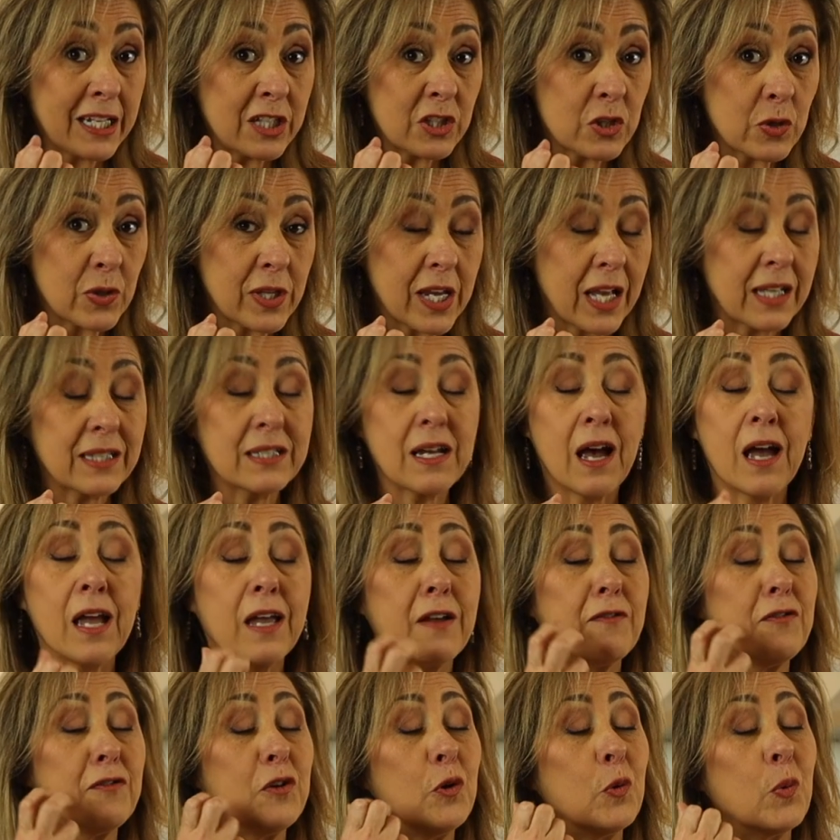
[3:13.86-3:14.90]
into the
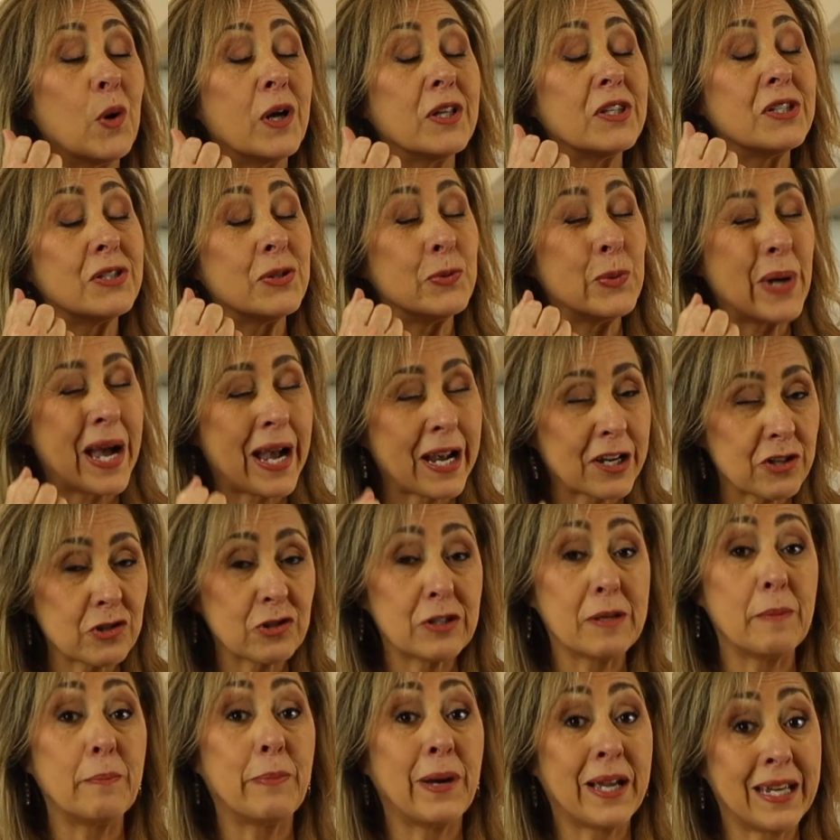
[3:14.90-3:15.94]
Atayef, you want to
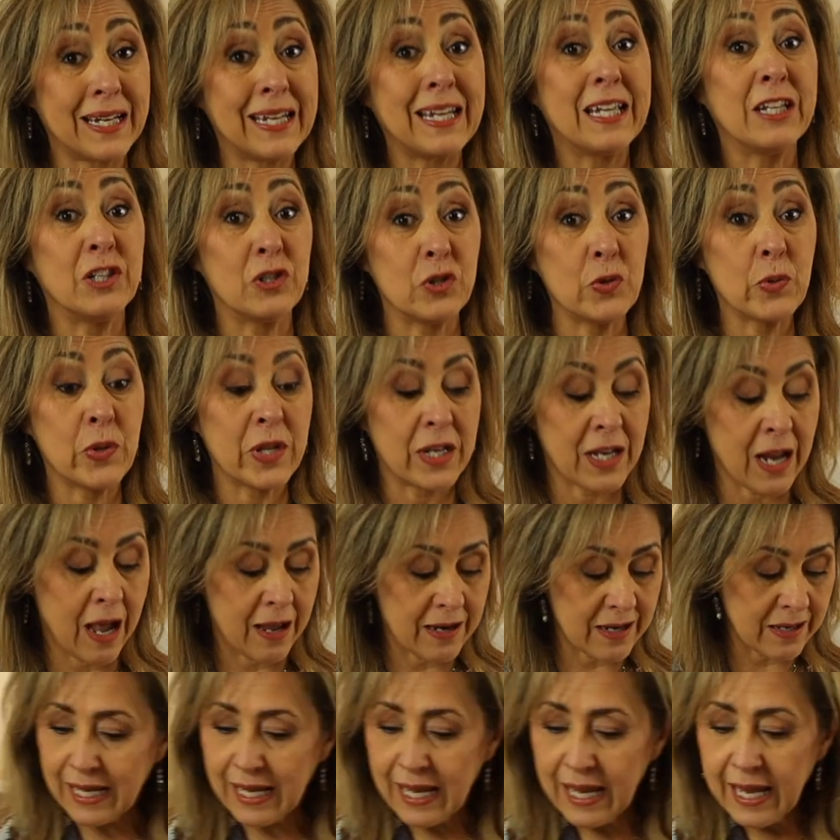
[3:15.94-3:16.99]
actually bite into the
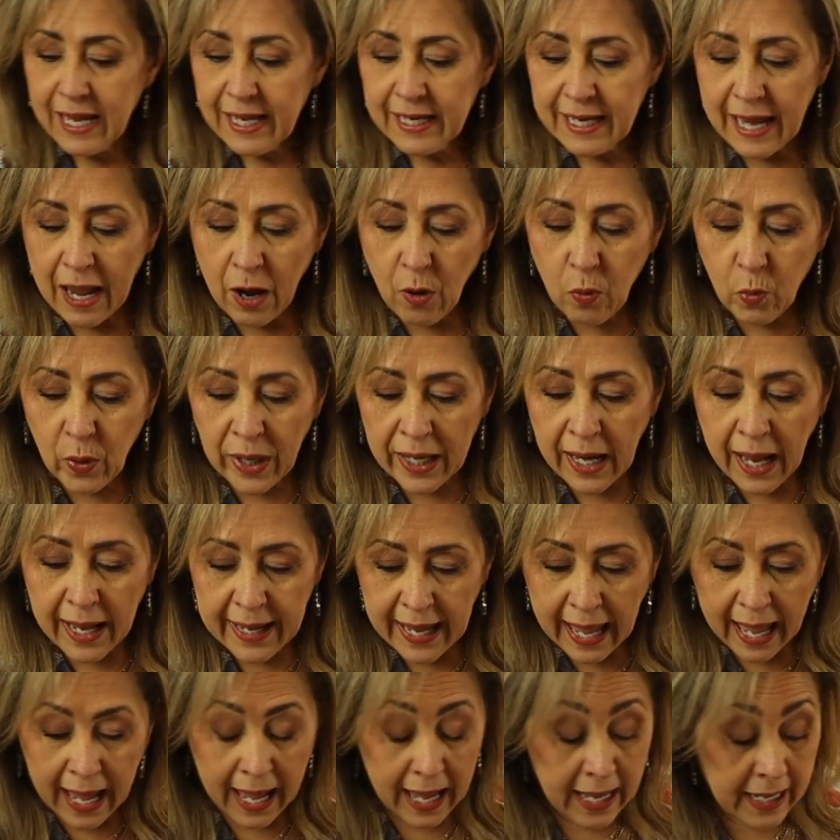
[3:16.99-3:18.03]
nut. Now what I
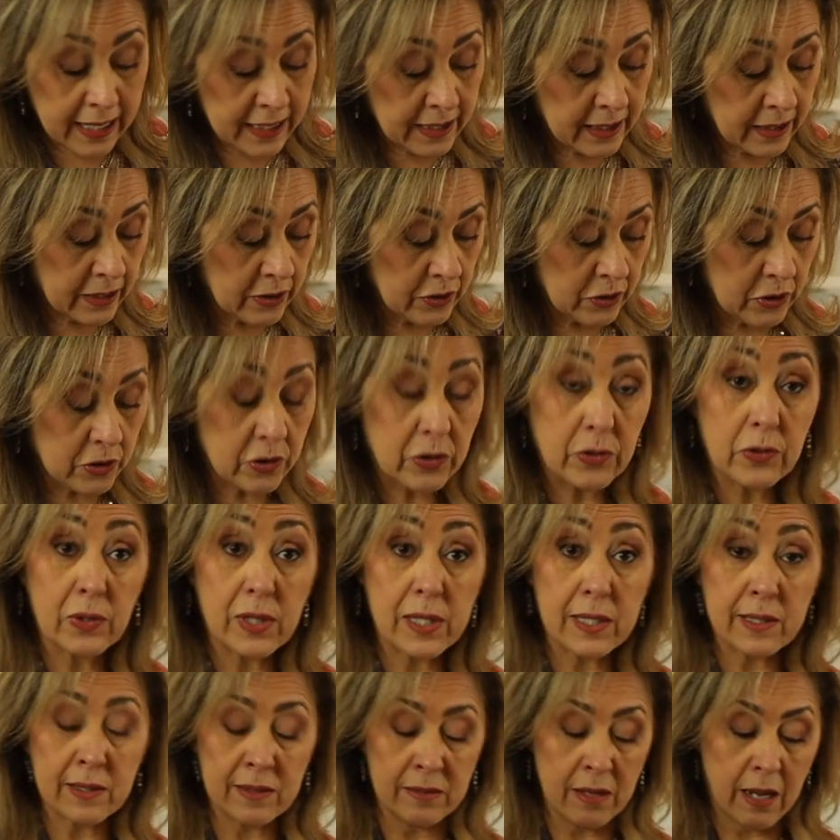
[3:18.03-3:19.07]
add to
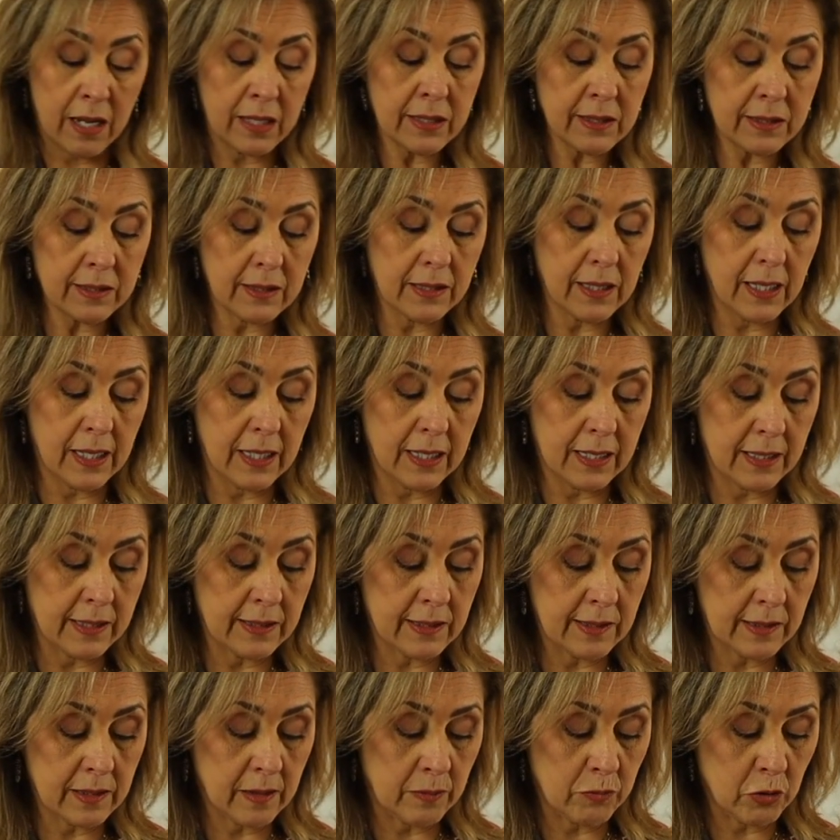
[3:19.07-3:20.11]
these nuts is
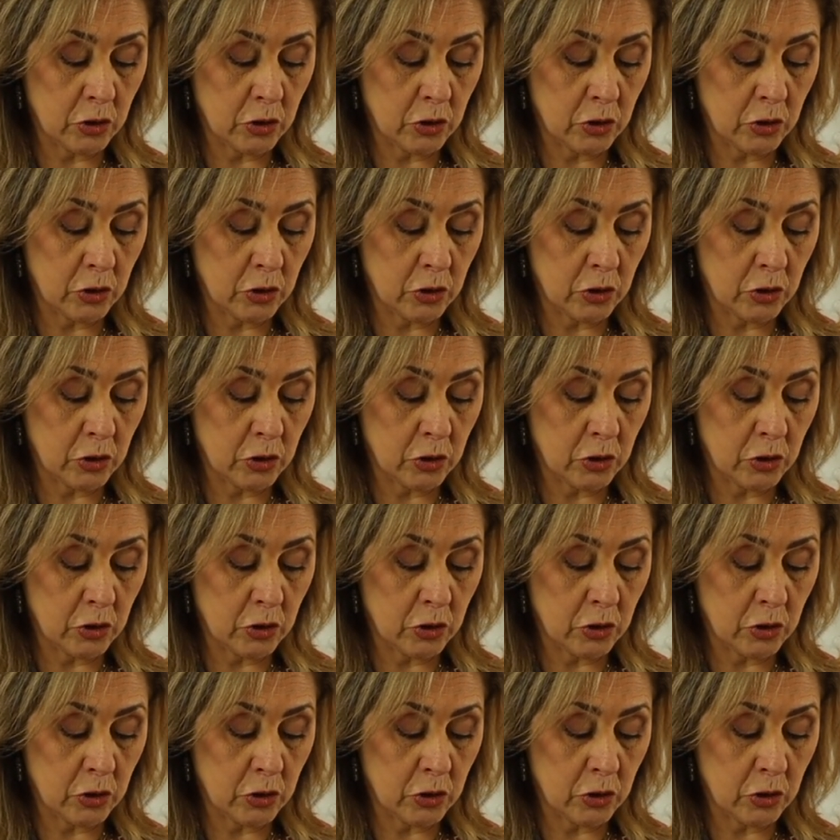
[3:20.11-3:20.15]
some